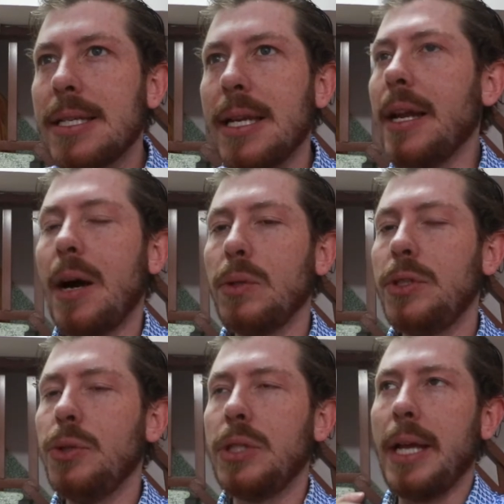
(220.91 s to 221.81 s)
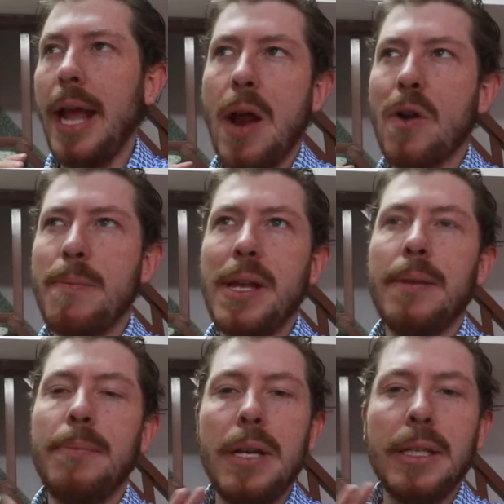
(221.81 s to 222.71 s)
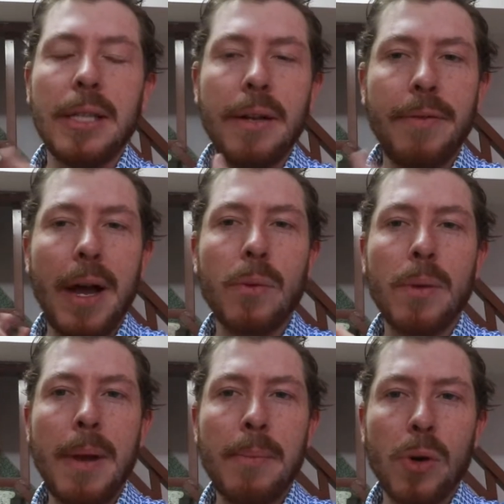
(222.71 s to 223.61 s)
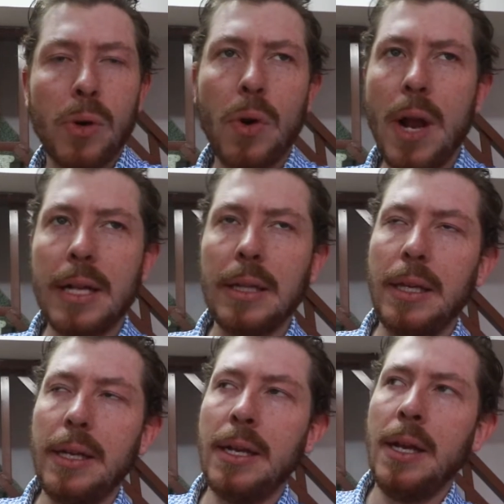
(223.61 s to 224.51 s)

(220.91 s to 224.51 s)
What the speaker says: and I was using Airbnbs. And if I remember correctly,